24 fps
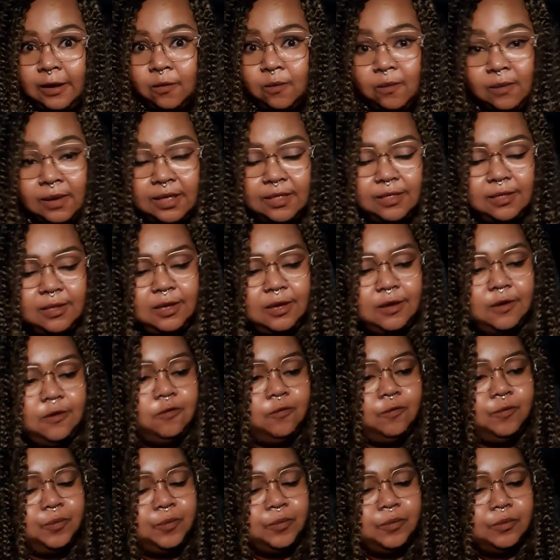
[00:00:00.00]
with
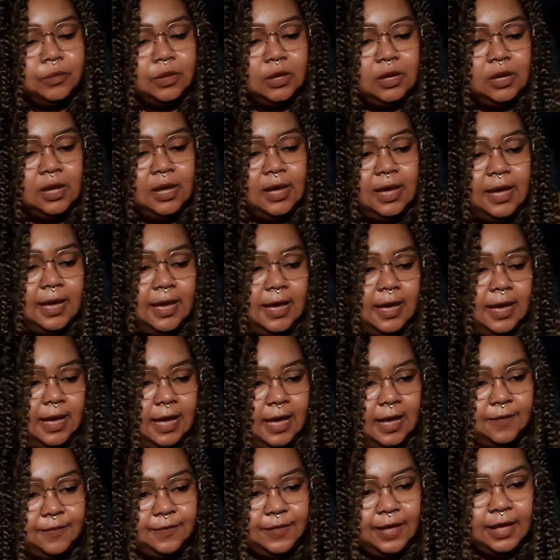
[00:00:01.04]
you.
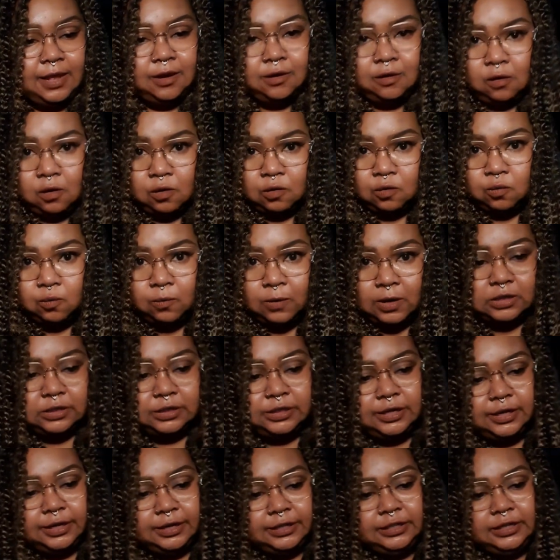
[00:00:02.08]
And then once
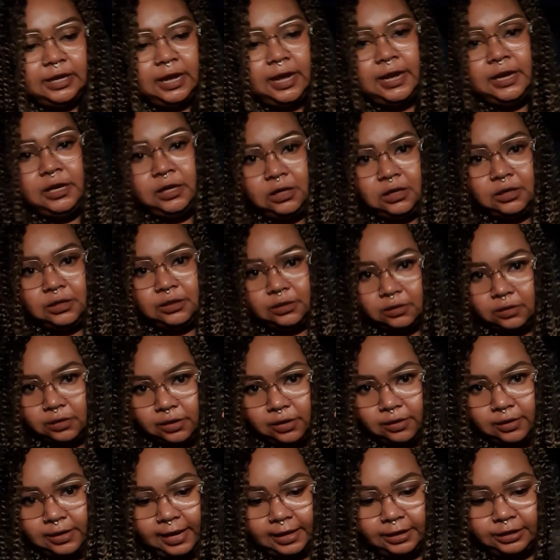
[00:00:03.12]
you're done,
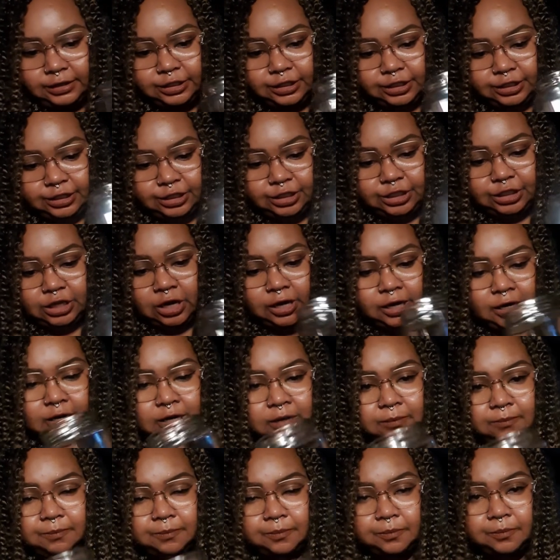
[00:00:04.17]
you get your
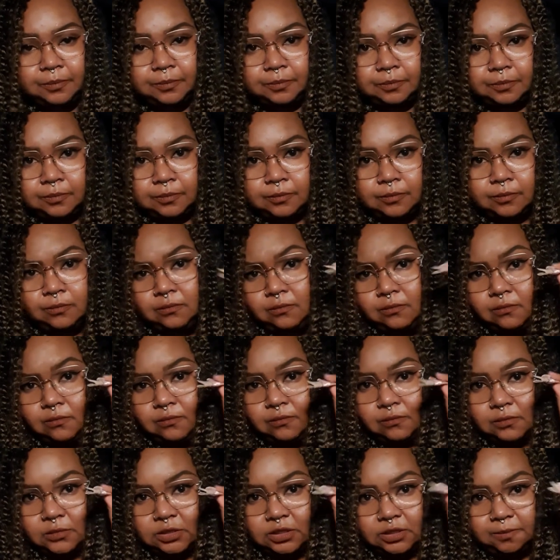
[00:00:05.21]
jar.
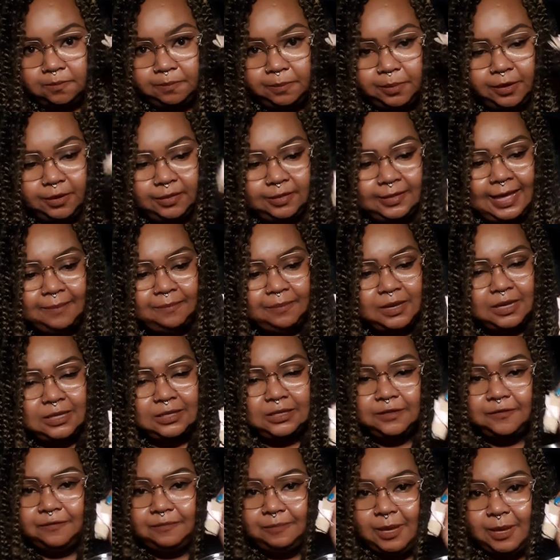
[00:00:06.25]
Put that piece
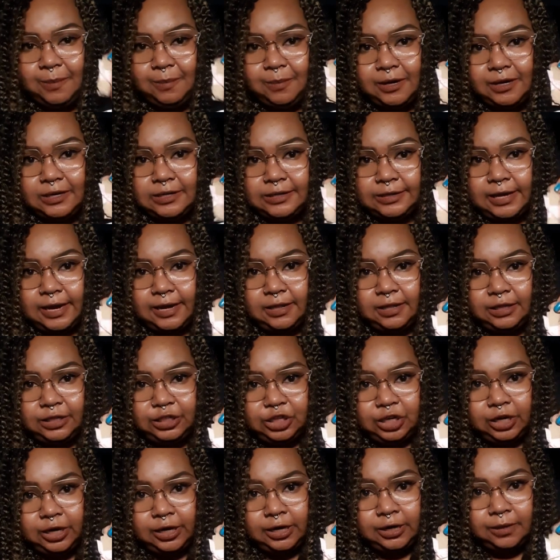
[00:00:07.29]
of paper inside the
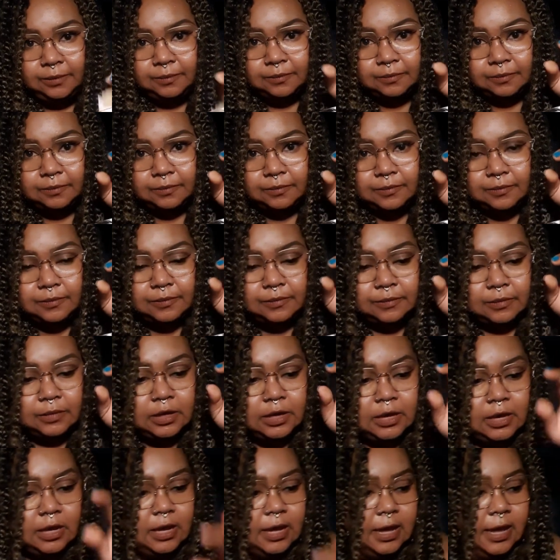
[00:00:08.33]
jar.
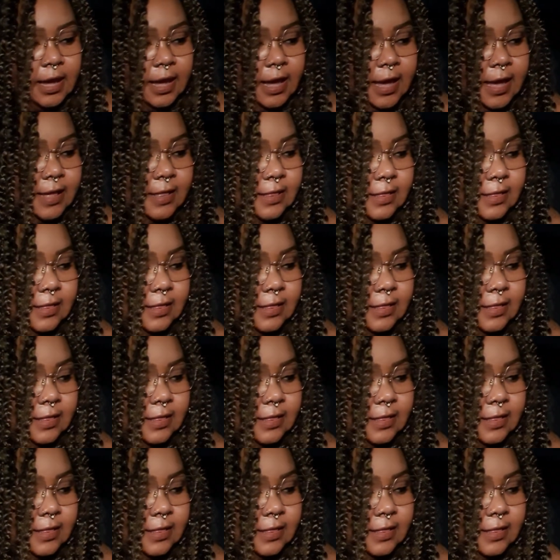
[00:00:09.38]
And